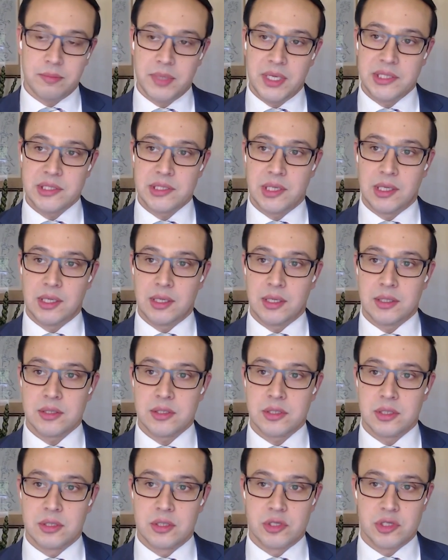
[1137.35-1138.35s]

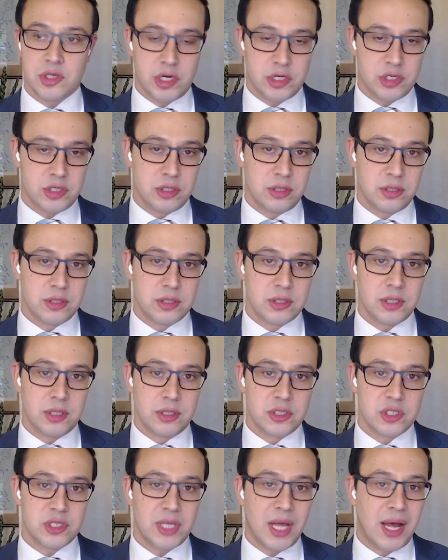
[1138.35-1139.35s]
meetings and discussions
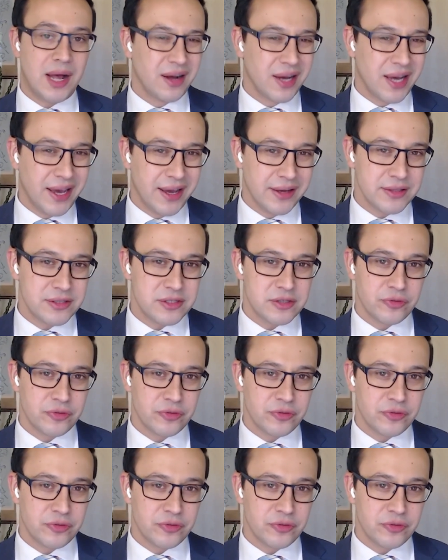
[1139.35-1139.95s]
and style guides,